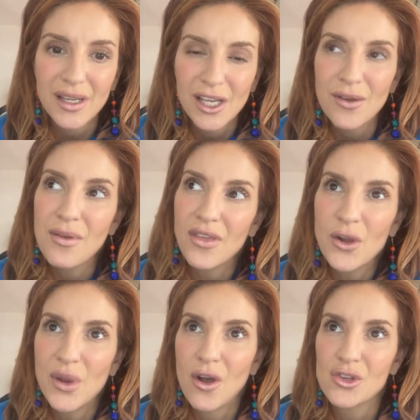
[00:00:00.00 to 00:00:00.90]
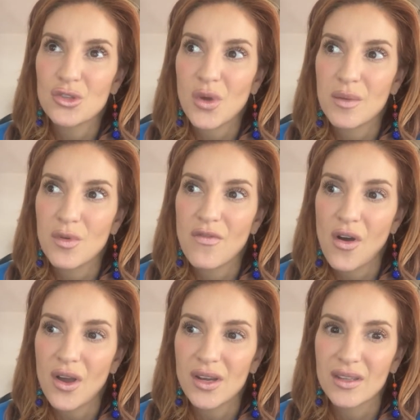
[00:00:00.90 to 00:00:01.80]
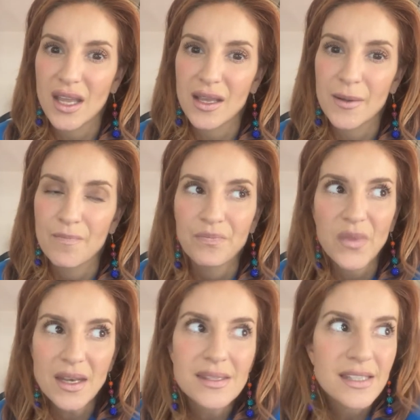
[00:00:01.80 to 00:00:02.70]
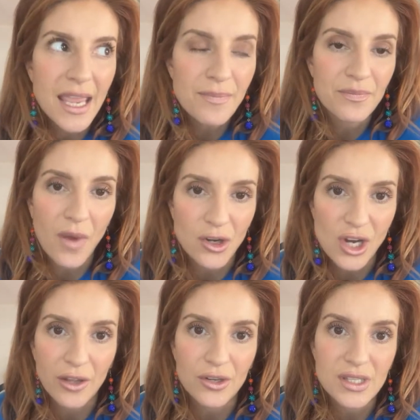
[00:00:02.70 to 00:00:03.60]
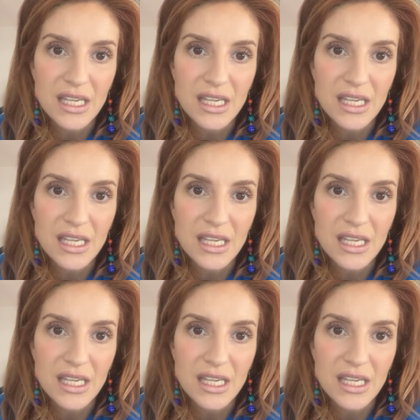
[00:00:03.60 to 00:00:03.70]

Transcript: You think we all just want to move on and like not escape our childhood,